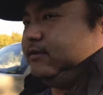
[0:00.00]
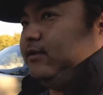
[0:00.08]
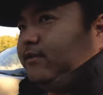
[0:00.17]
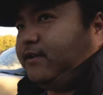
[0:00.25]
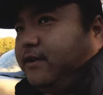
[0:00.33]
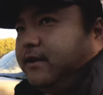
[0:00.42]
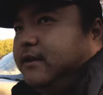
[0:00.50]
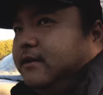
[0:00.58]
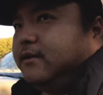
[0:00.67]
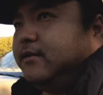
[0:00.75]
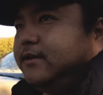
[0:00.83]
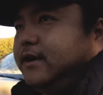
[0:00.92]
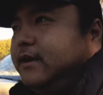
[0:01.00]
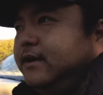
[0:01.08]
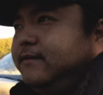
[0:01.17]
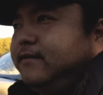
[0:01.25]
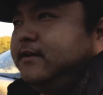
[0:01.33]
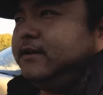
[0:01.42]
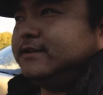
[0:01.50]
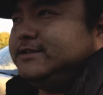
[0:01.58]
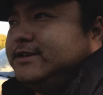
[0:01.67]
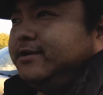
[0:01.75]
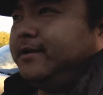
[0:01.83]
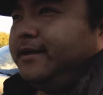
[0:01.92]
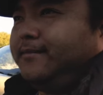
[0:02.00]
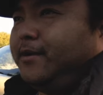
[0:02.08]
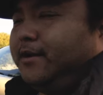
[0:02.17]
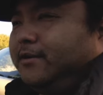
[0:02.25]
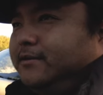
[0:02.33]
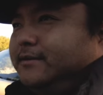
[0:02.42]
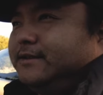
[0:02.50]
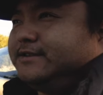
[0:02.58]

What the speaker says: You're thinking, okay, if you get a TRD model,